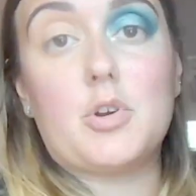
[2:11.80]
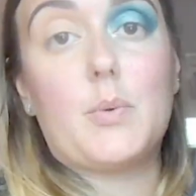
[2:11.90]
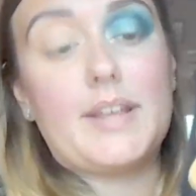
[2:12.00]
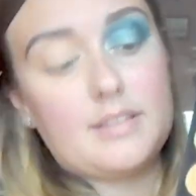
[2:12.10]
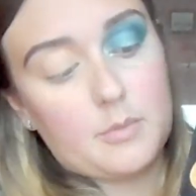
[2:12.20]
I'm going
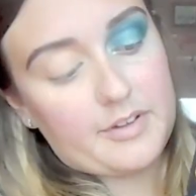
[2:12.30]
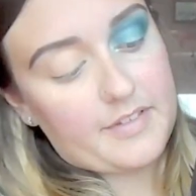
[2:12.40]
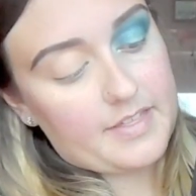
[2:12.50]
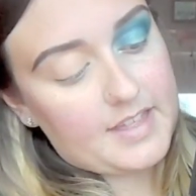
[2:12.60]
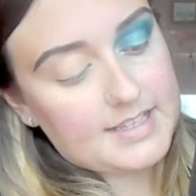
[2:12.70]
to go in
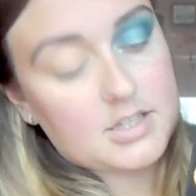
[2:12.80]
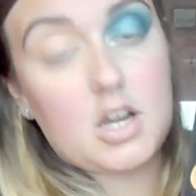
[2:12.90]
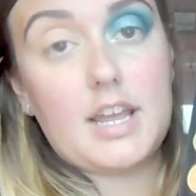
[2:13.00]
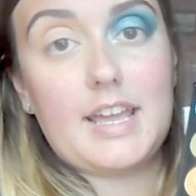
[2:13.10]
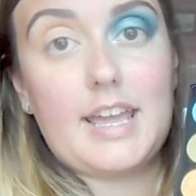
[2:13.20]
with this
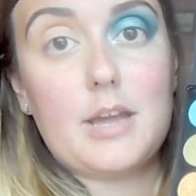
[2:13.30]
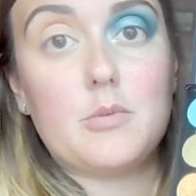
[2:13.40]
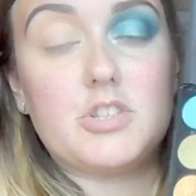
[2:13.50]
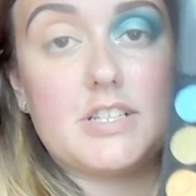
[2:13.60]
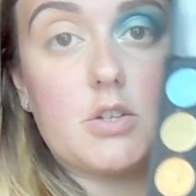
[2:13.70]
colour
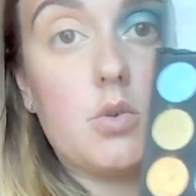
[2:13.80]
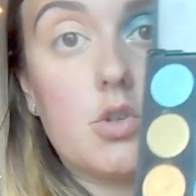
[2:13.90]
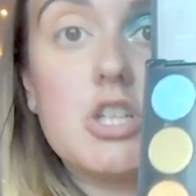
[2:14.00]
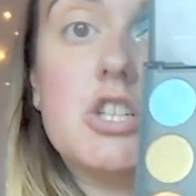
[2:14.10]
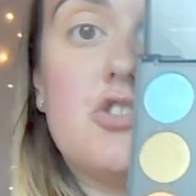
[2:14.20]
here, which is
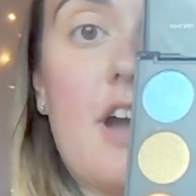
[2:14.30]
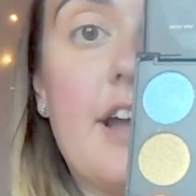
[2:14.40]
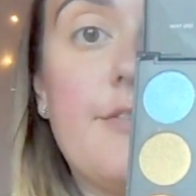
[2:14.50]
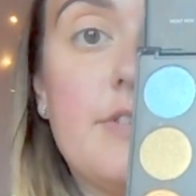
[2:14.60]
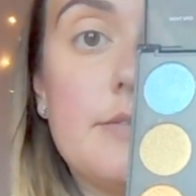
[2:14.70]
Ocean
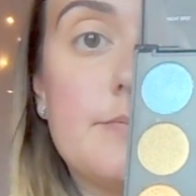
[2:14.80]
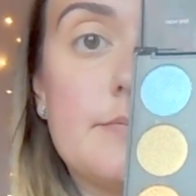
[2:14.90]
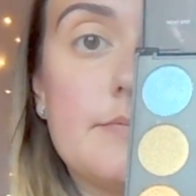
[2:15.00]
Drive.